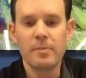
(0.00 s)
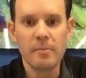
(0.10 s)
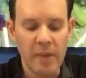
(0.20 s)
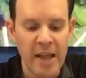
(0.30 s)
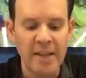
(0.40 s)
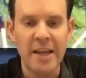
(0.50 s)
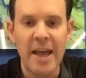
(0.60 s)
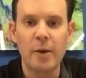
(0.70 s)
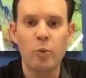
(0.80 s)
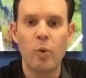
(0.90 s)

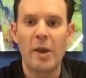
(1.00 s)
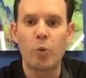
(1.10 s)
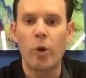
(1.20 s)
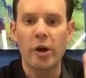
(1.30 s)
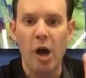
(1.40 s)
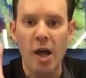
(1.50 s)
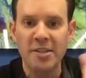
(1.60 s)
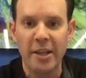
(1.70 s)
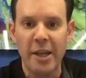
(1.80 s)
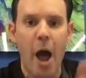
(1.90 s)
And we're
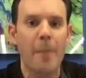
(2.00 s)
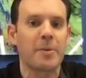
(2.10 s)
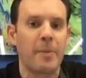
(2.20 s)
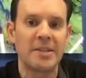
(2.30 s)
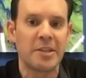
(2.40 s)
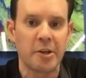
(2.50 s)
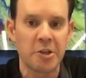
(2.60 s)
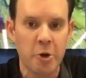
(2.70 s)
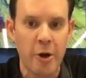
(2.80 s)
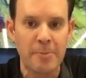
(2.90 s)
constantly optimizing our
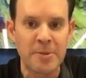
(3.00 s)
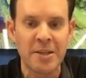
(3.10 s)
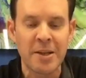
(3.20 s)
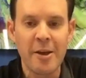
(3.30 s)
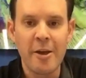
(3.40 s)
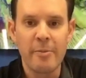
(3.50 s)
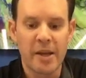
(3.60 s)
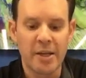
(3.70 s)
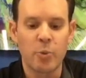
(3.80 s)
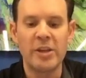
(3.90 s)
scripts
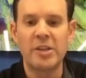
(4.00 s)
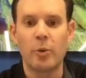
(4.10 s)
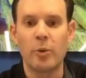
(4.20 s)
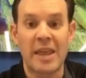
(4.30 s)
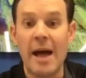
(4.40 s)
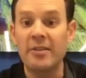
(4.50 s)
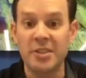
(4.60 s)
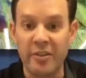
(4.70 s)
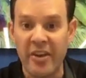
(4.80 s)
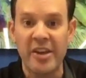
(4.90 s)
because we deal with thousands
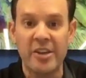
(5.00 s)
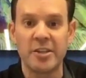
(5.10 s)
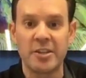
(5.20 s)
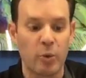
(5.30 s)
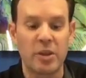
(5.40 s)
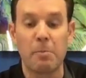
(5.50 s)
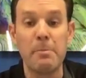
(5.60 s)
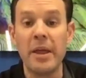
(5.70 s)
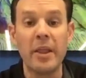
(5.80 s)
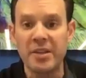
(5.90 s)
of agents with
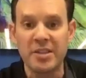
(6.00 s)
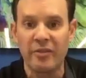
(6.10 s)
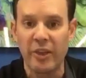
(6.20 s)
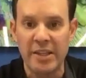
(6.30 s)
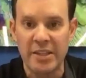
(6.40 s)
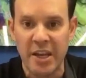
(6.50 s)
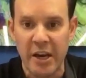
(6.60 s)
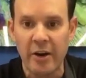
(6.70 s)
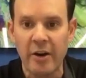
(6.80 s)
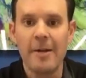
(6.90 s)
millions of leads a year.